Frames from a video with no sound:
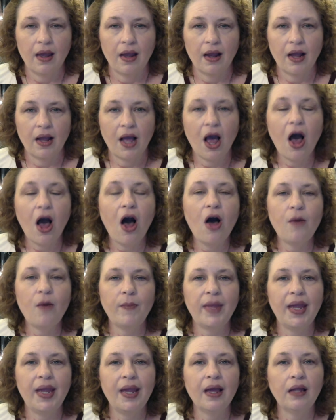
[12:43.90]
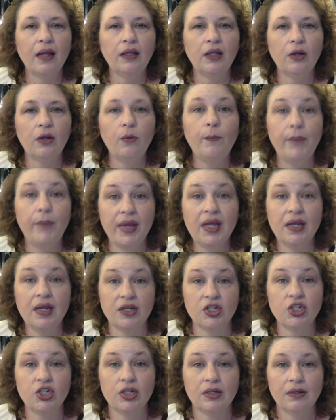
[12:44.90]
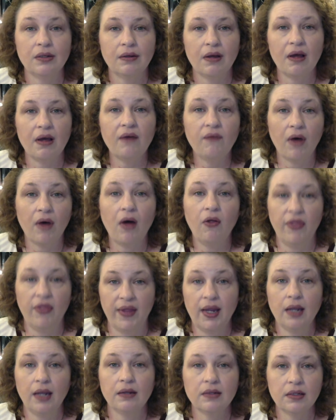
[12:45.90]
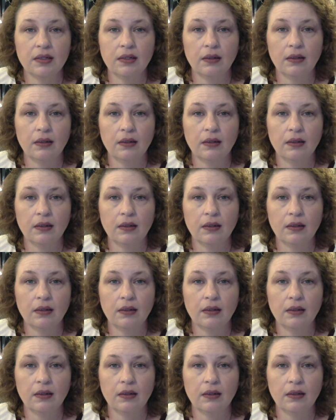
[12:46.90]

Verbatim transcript: Call me a little bitch, of all things.